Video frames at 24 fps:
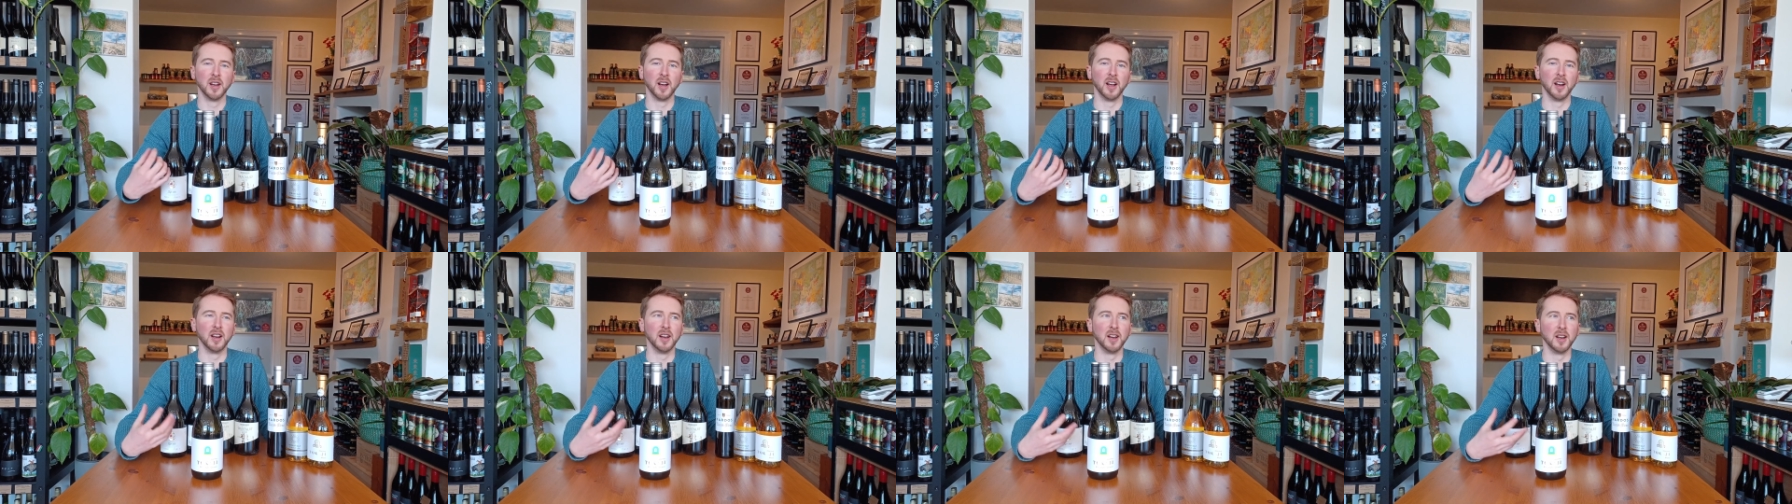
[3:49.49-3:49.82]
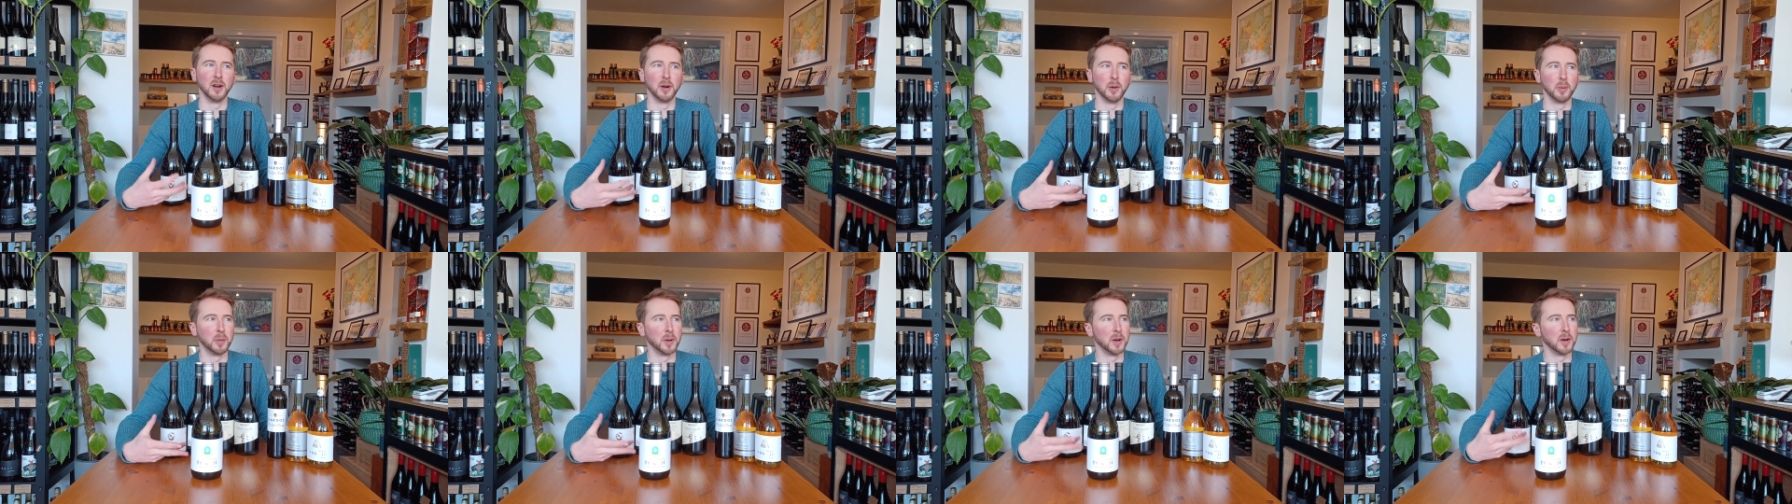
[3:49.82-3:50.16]
a
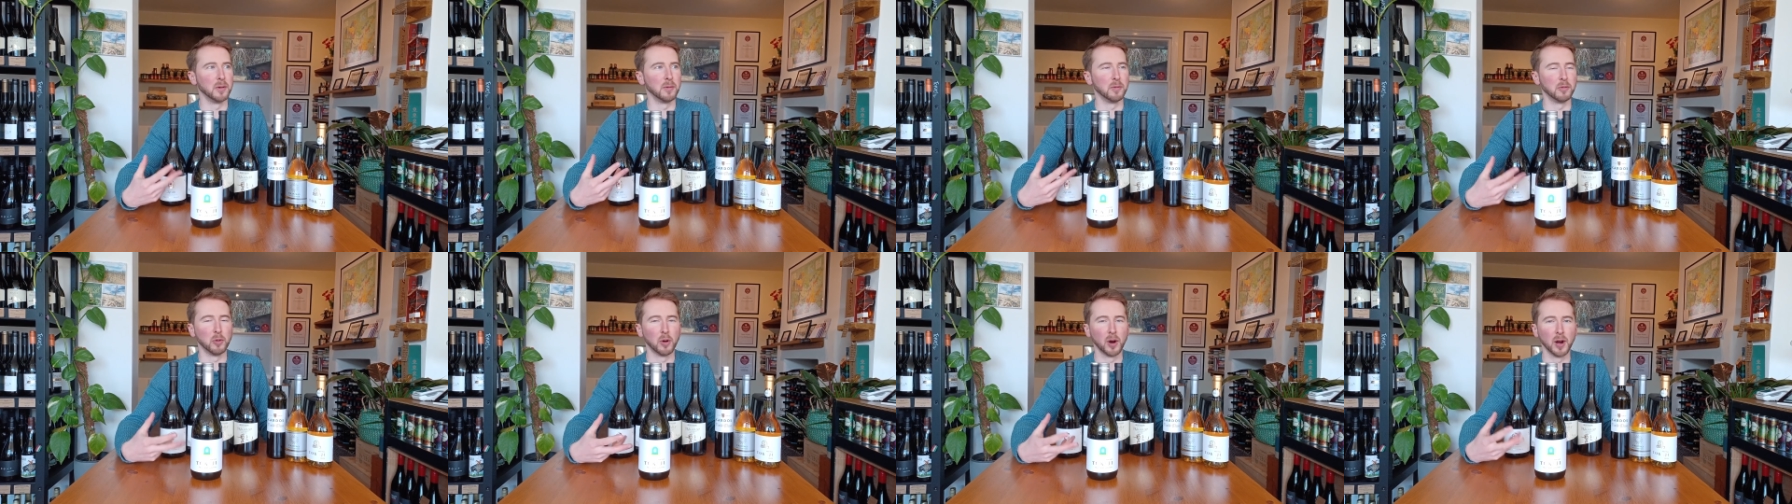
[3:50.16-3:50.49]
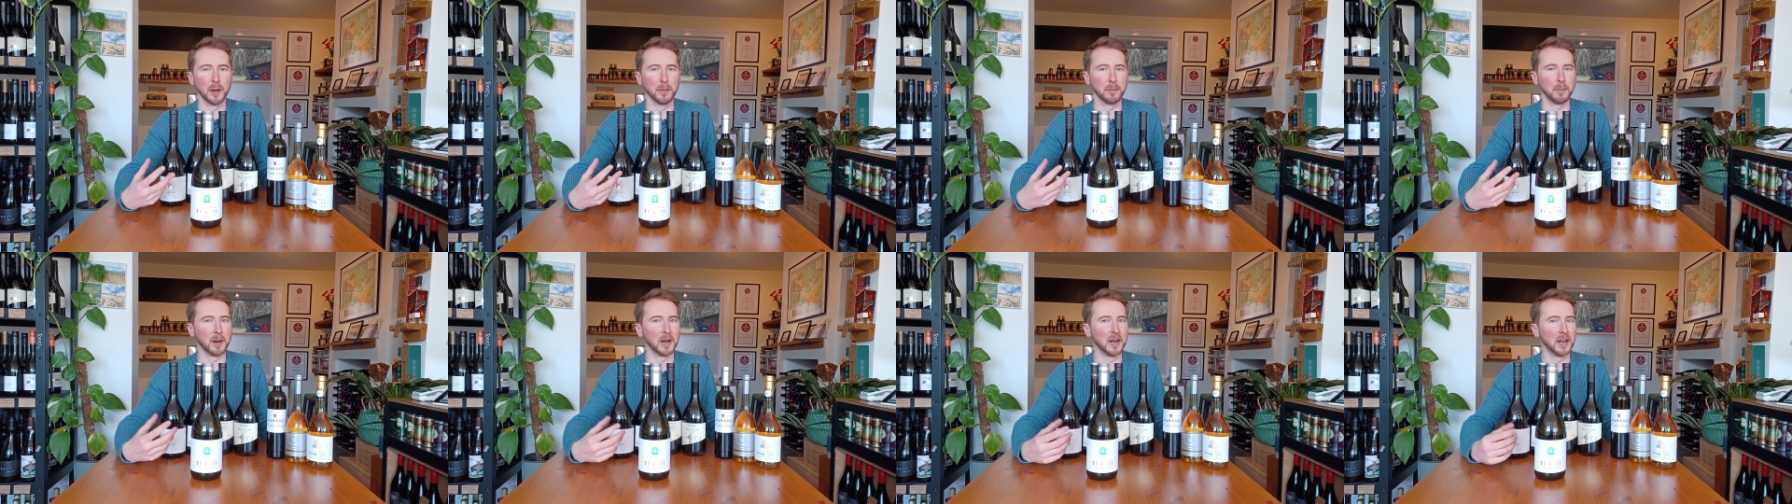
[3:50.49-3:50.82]
little bit of
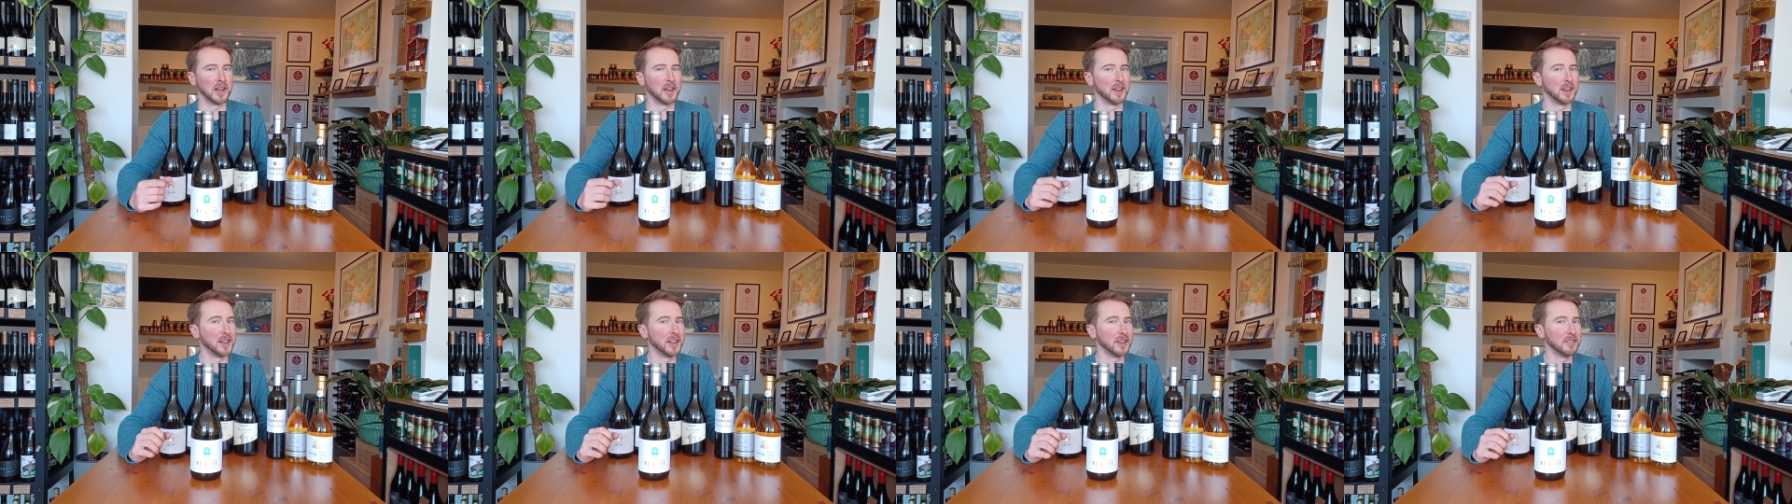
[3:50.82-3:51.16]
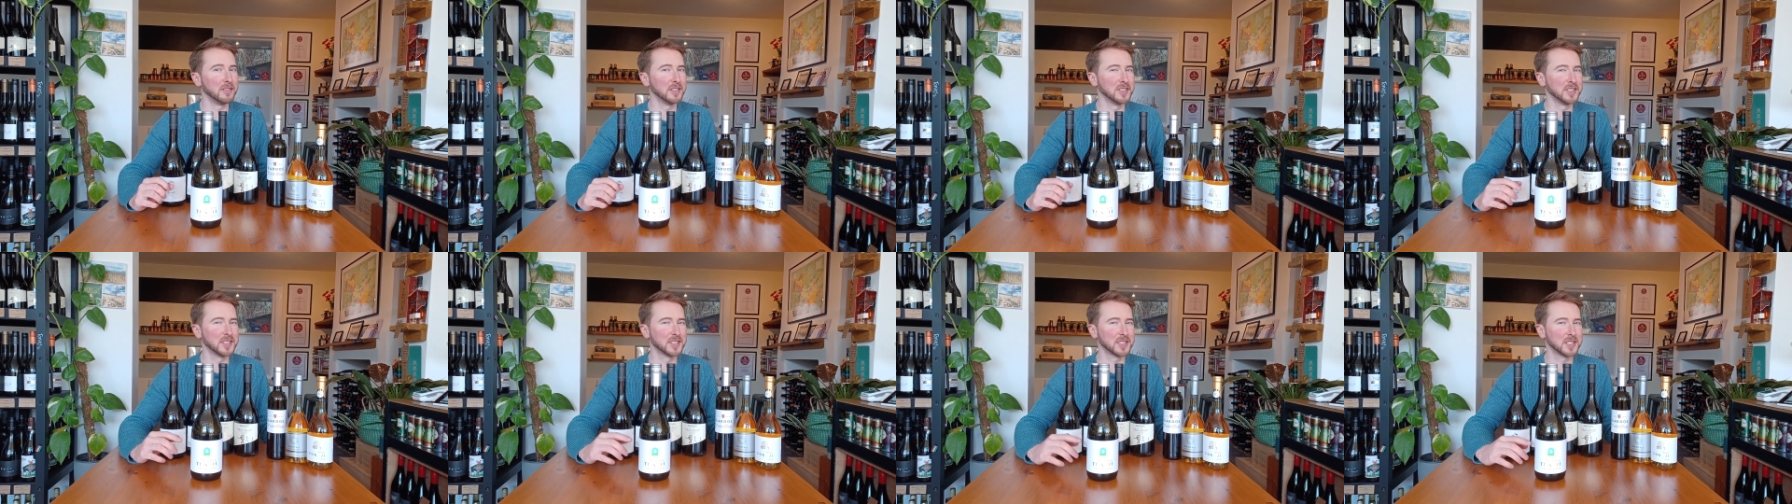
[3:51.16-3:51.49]
white pear,
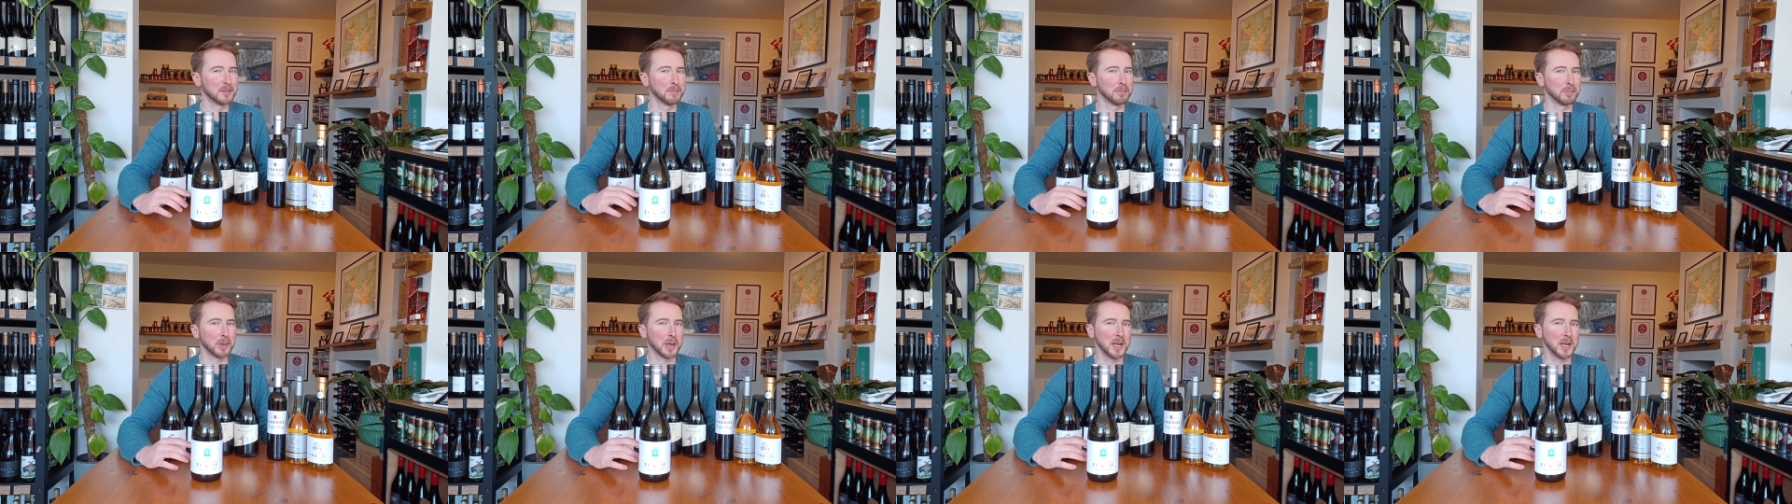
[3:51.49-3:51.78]
even some